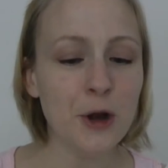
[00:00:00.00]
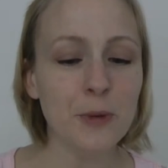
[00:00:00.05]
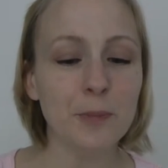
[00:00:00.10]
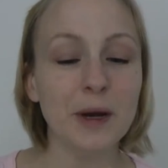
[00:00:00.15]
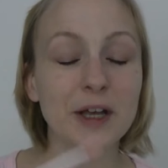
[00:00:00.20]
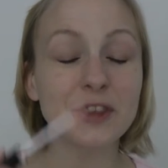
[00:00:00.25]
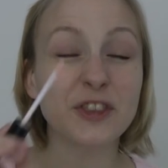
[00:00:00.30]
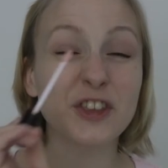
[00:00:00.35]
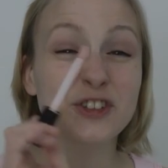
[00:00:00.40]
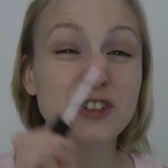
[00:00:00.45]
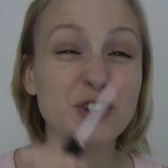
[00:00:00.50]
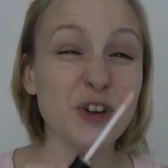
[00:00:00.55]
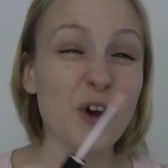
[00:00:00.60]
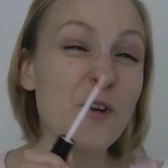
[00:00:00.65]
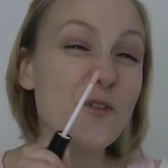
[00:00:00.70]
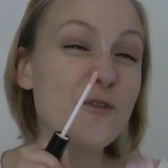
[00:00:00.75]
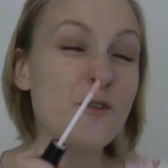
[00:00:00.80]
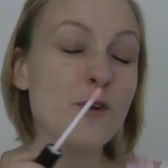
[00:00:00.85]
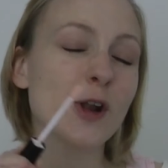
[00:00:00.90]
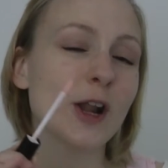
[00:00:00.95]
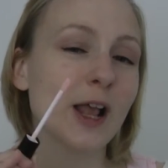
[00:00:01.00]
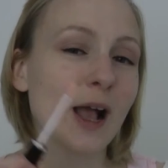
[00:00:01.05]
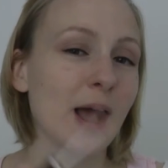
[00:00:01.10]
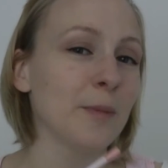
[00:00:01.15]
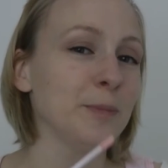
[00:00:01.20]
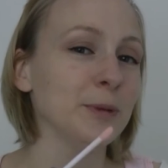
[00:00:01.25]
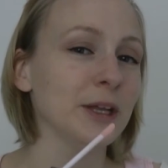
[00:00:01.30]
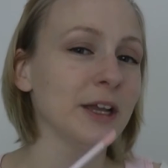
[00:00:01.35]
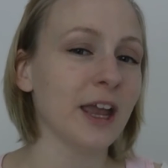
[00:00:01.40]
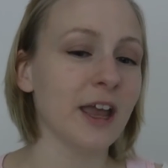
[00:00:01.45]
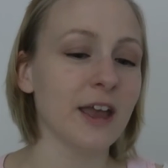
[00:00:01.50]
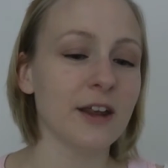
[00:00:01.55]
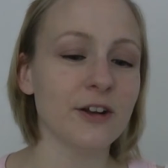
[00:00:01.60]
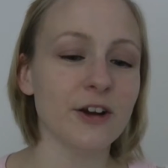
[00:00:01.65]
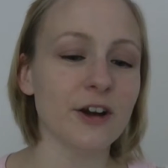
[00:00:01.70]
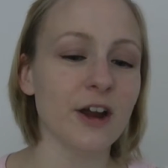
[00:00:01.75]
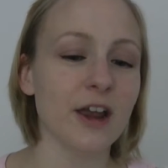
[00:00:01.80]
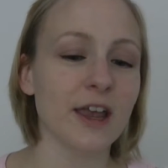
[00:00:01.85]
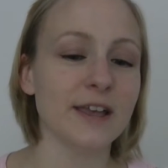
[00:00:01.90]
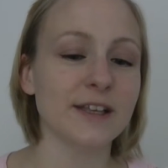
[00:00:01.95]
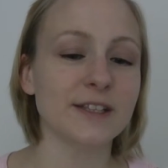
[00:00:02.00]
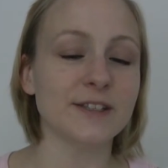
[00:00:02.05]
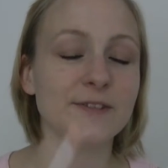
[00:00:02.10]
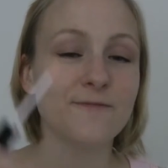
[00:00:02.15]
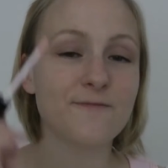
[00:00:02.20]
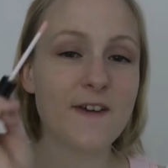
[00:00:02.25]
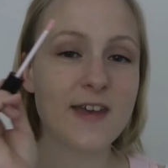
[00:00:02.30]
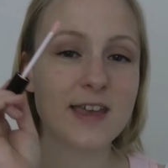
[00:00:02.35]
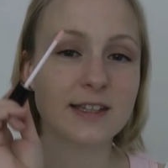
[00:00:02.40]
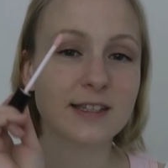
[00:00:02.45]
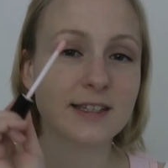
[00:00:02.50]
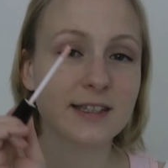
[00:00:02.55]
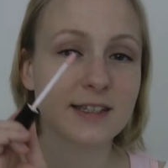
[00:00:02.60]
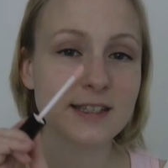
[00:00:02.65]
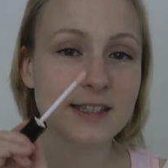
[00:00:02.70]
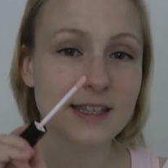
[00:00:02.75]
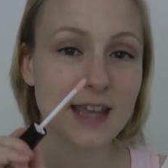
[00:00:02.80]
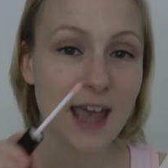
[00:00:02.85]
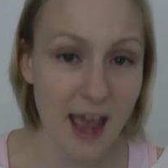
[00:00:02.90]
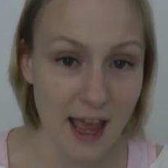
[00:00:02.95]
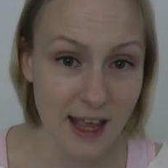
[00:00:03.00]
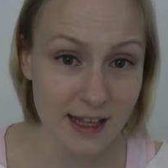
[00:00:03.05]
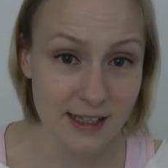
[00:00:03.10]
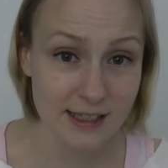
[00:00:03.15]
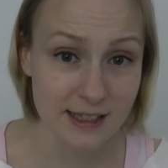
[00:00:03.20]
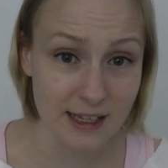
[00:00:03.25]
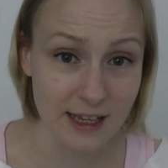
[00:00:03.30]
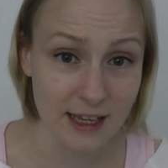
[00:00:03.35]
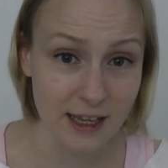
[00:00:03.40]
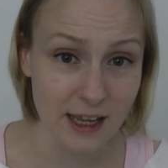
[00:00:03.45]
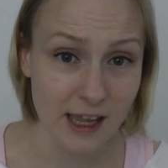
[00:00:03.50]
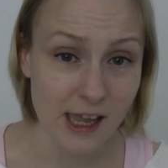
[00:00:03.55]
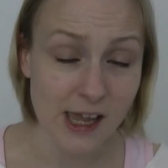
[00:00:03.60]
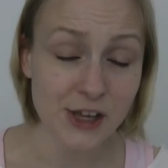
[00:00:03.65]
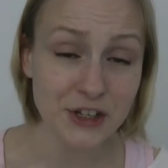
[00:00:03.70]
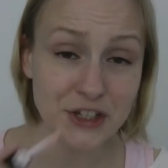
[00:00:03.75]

But the doe foot applicator is fantastic